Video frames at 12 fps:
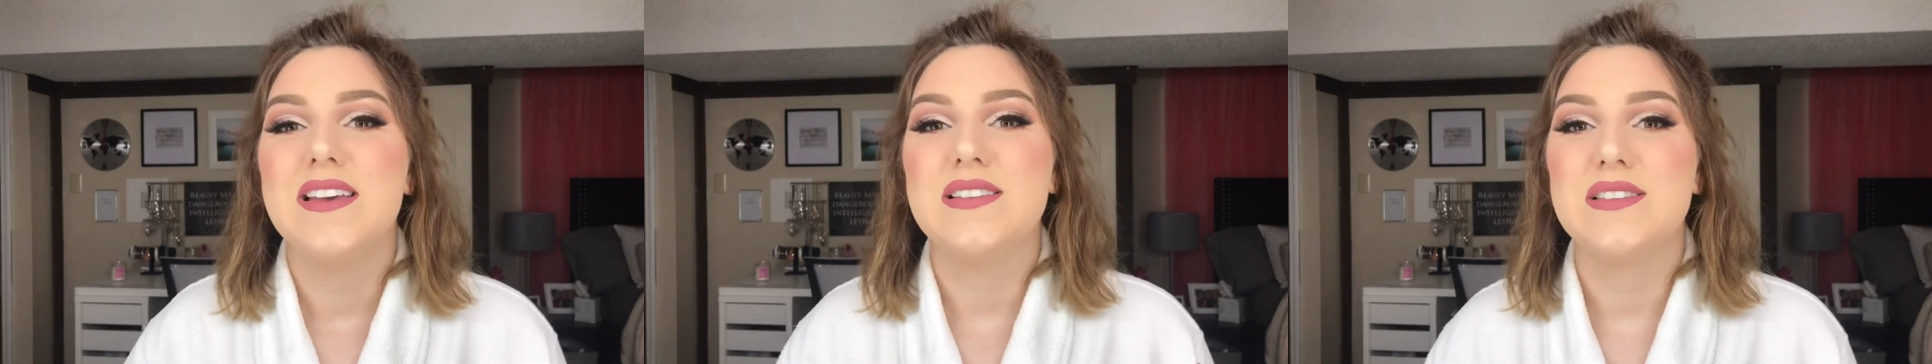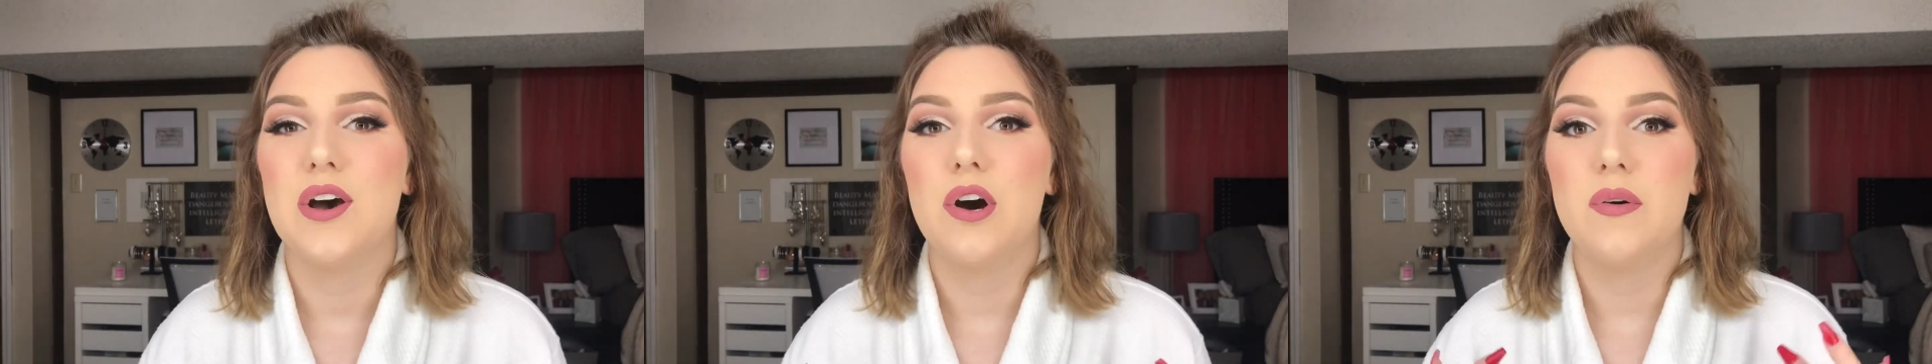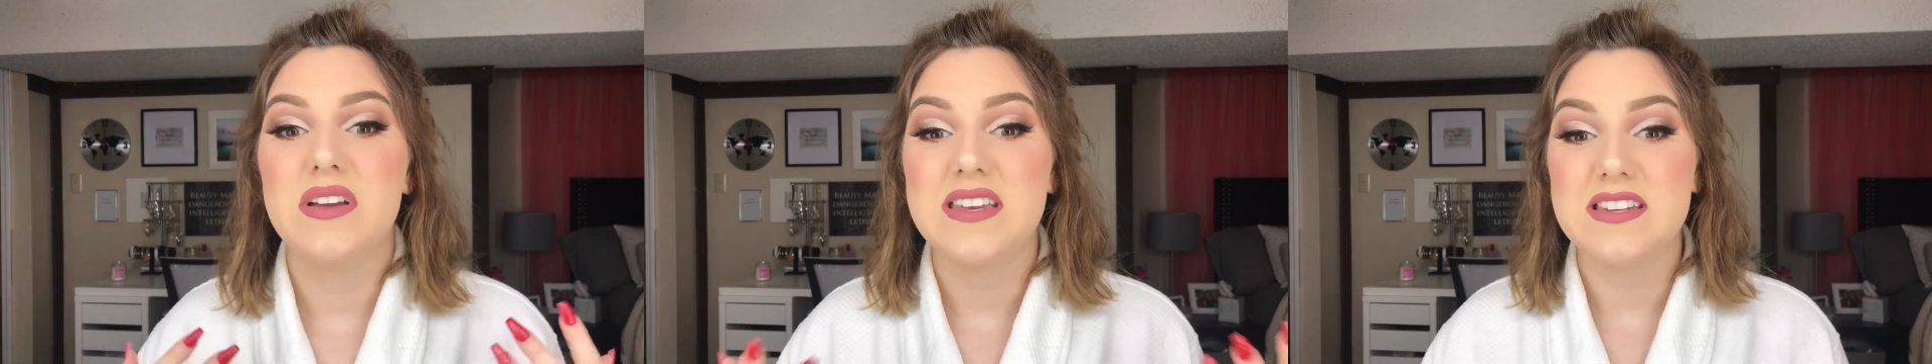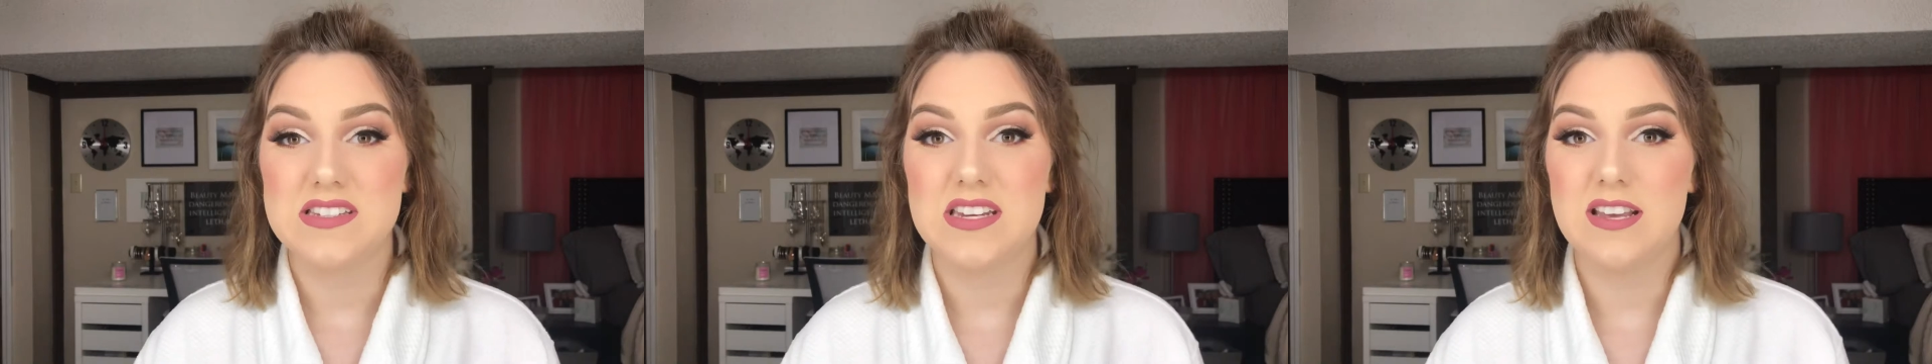So
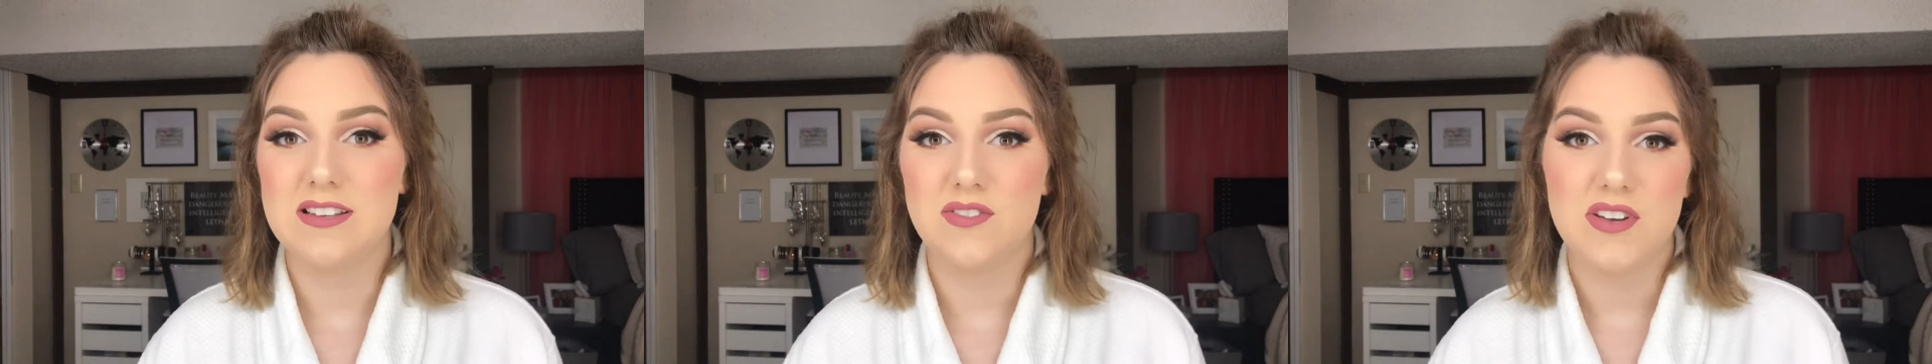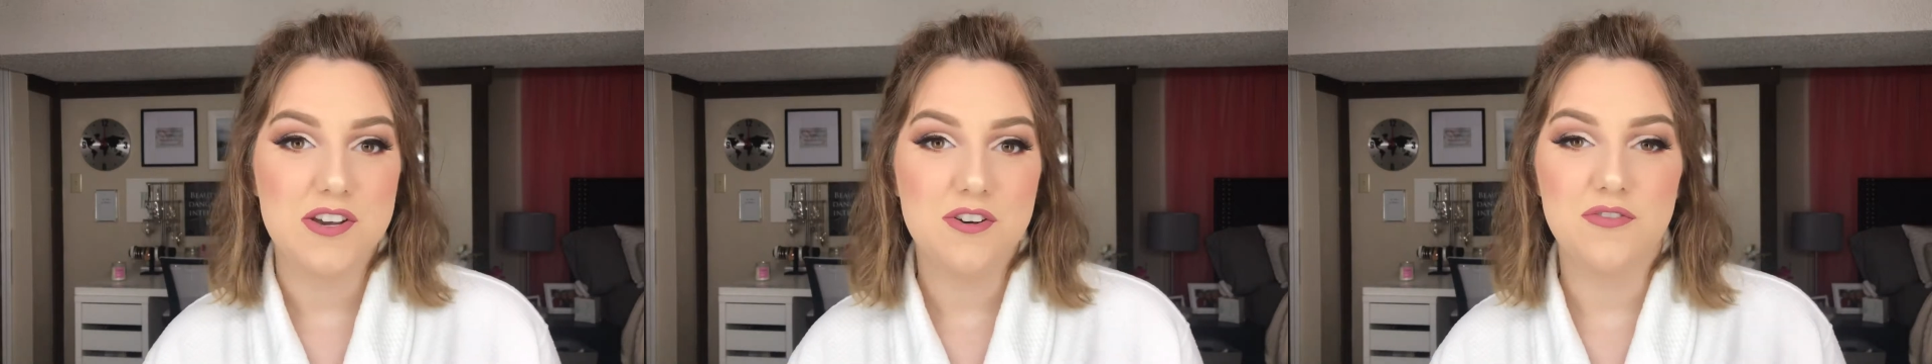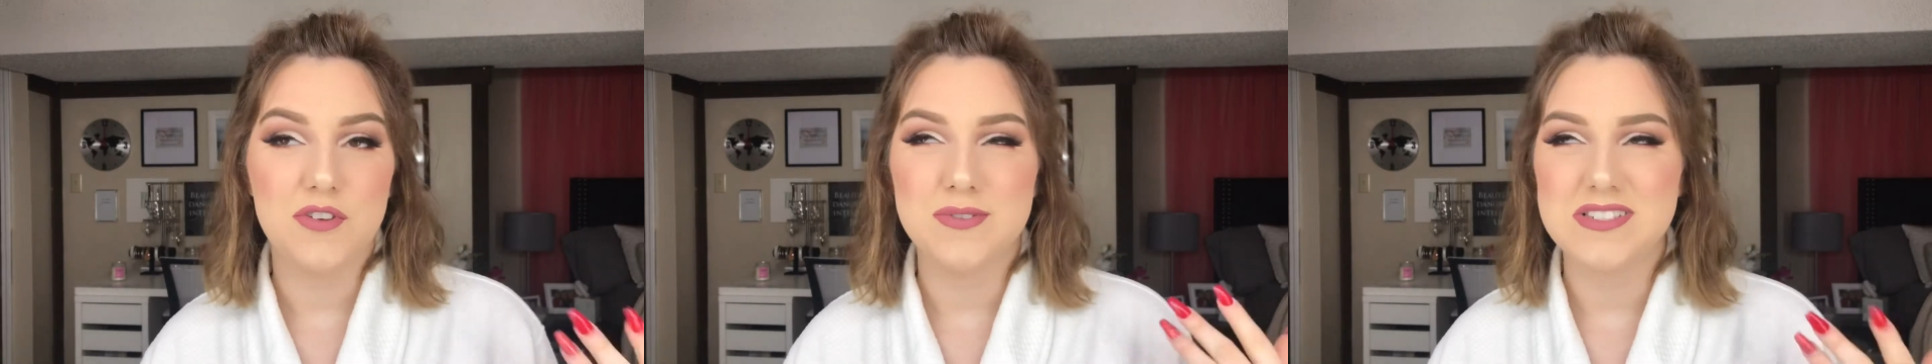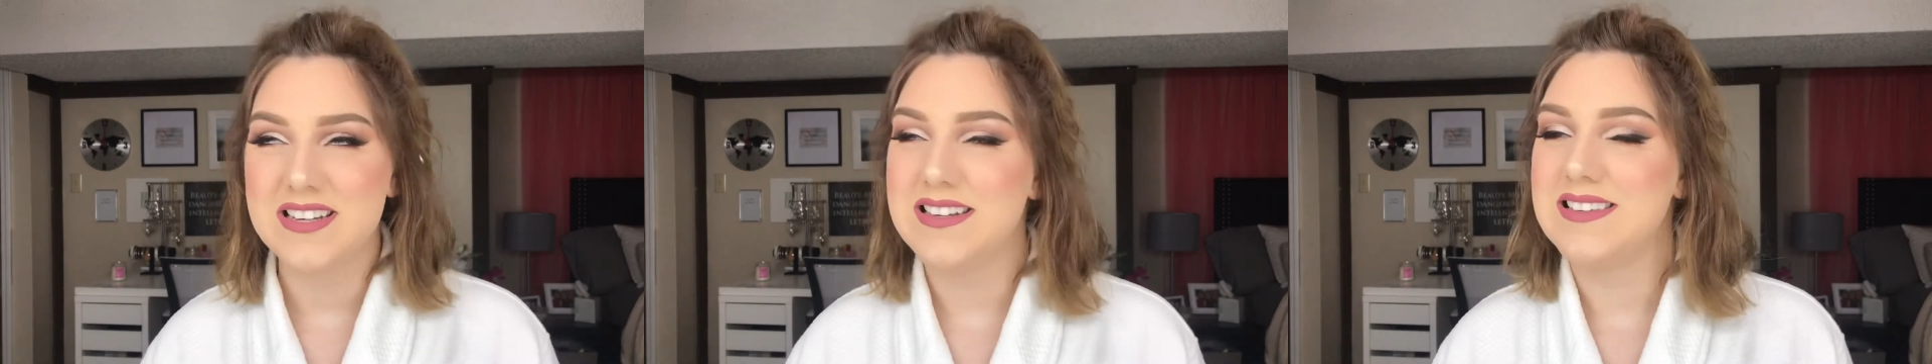in today's video, if you
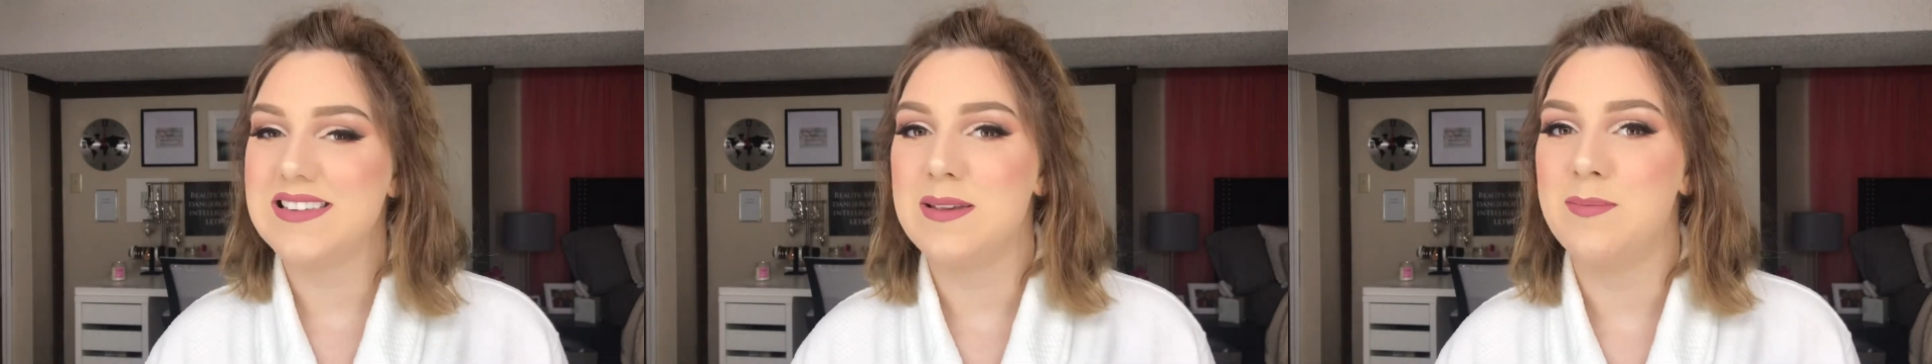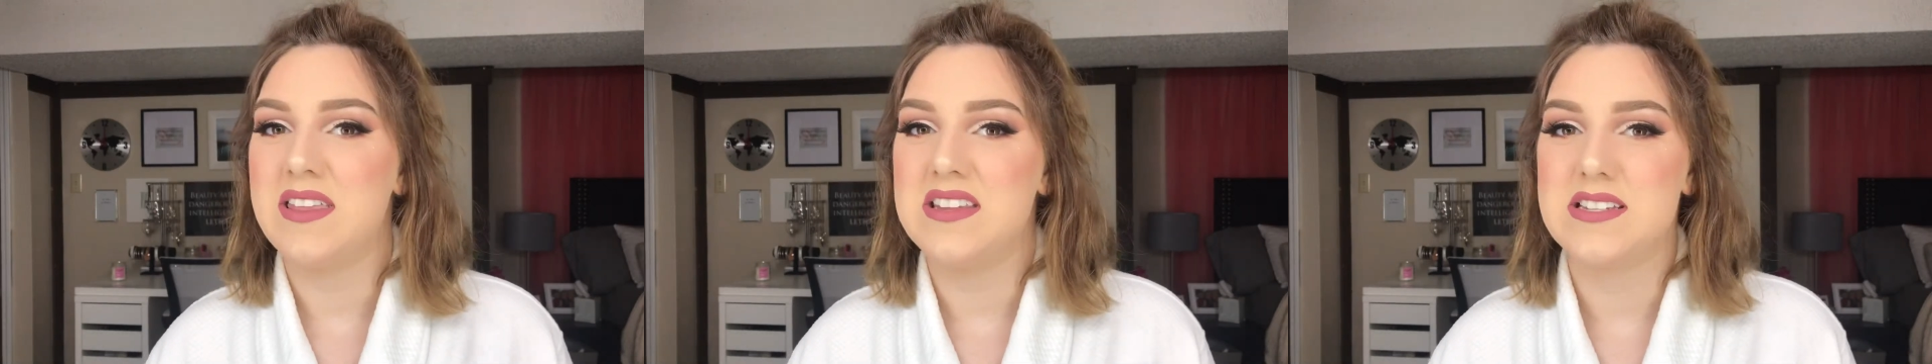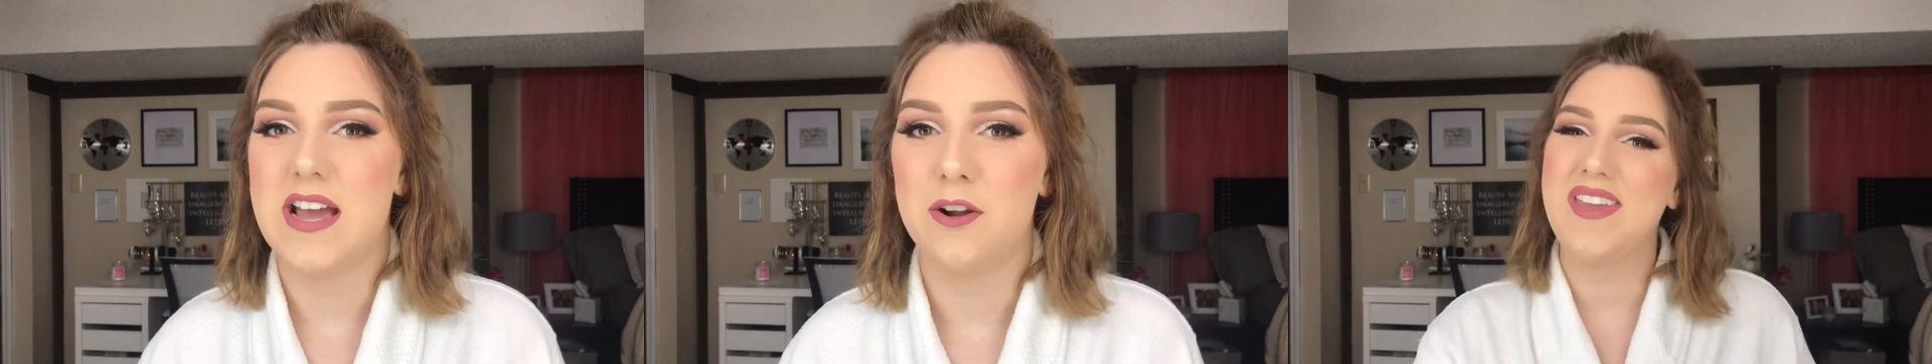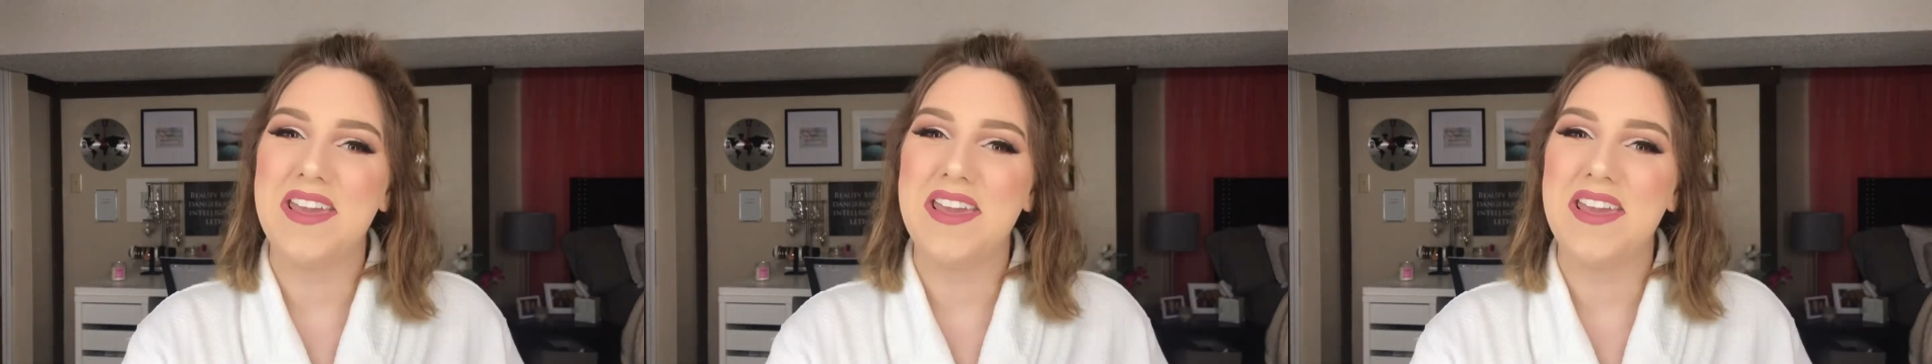didn't see by the title,